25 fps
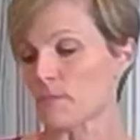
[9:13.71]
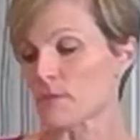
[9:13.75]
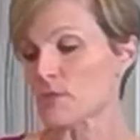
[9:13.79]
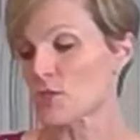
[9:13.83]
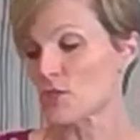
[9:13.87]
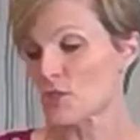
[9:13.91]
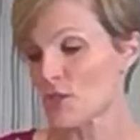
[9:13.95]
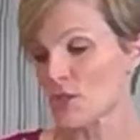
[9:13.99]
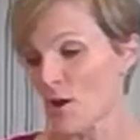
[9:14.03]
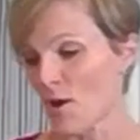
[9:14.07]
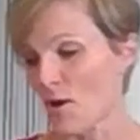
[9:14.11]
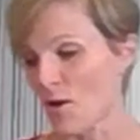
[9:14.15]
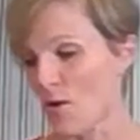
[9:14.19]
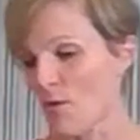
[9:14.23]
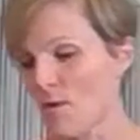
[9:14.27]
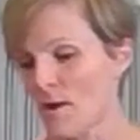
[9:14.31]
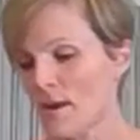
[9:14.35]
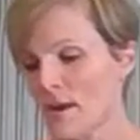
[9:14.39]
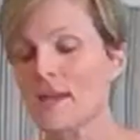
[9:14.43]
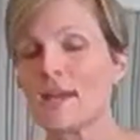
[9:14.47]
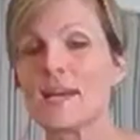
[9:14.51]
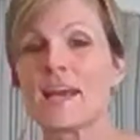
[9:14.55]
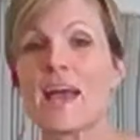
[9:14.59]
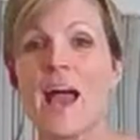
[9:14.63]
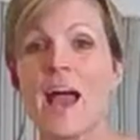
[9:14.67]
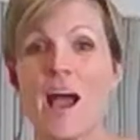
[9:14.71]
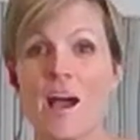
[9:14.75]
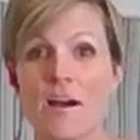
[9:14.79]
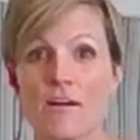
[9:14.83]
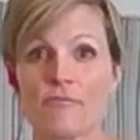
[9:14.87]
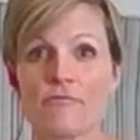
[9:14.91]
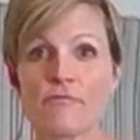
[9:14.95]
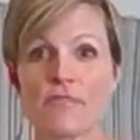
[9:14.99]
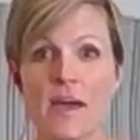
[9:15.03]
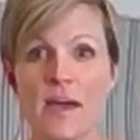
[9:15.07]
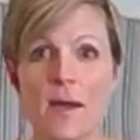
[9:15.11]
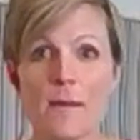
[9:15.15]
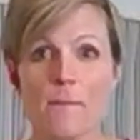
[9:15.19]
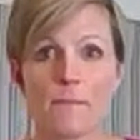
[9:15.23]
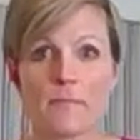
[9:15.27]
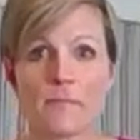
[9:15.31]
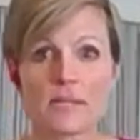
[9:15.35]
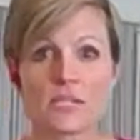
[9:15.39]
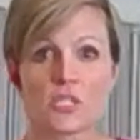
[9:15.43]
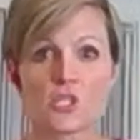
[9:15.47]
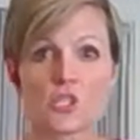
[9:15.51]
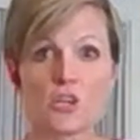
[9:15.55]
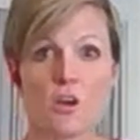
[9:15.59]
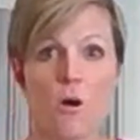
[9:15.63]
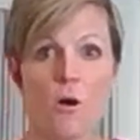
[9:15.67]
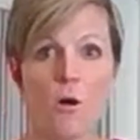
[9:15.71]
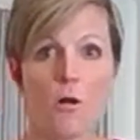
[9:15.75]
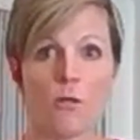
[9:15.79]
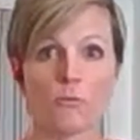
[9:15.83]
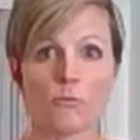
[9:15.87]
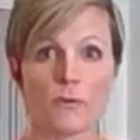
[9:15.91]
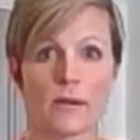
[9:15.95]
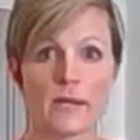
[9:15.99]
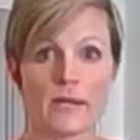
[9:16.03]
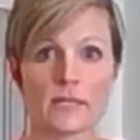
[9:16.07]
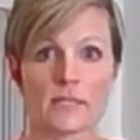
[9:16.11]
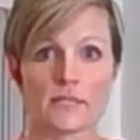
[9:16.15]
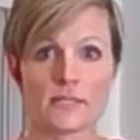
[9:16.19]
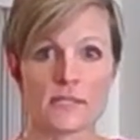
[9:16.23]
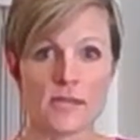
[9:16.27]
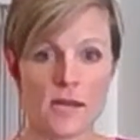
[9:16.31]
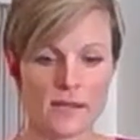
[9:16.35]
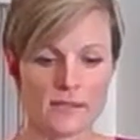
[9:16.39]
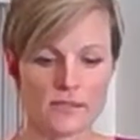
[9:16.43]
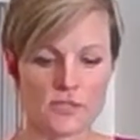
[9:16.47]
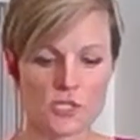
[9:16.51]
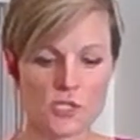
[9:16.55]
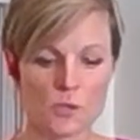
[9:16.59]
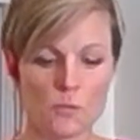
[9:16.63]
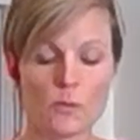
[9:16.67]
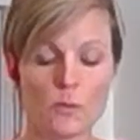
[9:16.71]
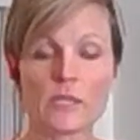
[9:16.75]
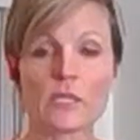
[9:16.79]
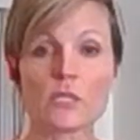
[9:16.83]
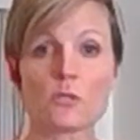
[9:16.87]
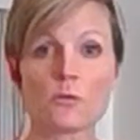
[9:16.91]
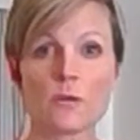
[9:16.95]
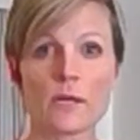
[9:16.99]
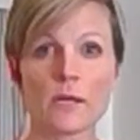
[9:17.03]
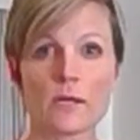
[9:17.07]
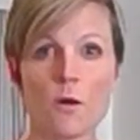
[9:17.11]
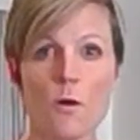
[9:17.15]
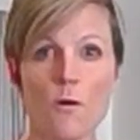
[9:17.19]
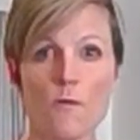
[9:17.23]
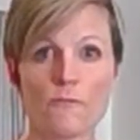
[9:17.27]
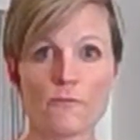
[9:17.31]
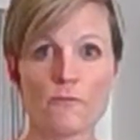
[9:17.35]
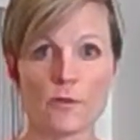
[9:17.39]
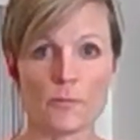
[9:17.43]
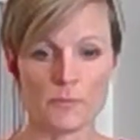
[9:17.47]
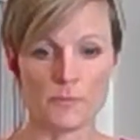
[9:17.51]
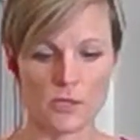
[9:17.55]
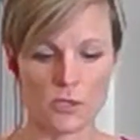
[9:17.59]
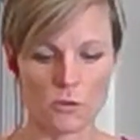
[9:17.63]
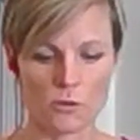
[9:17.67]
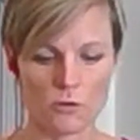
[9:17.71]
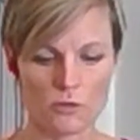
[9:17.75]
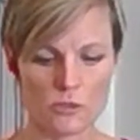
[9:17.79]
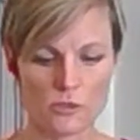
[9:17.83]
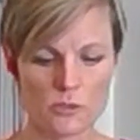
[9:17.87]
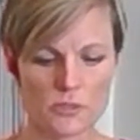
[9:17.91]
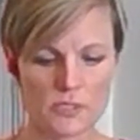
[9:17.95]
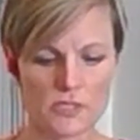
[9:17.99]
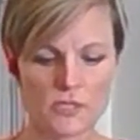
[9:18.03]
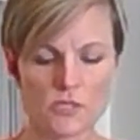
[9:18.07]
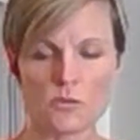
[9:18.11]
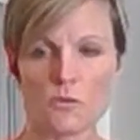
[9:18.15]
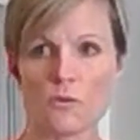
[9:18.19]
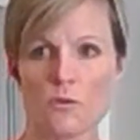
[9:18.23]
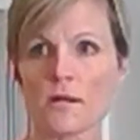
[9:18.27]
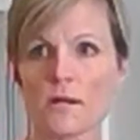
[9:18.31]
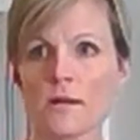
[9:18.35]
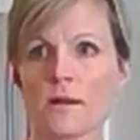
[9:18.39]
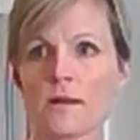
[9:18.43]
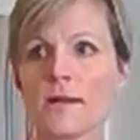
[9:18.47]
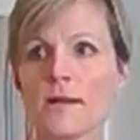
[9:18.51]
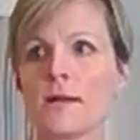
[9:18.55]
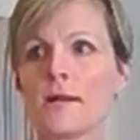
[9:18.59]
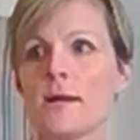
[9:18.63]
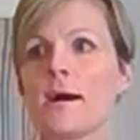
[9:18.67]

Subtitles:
So have that much already done. So when you get home from the grocery store,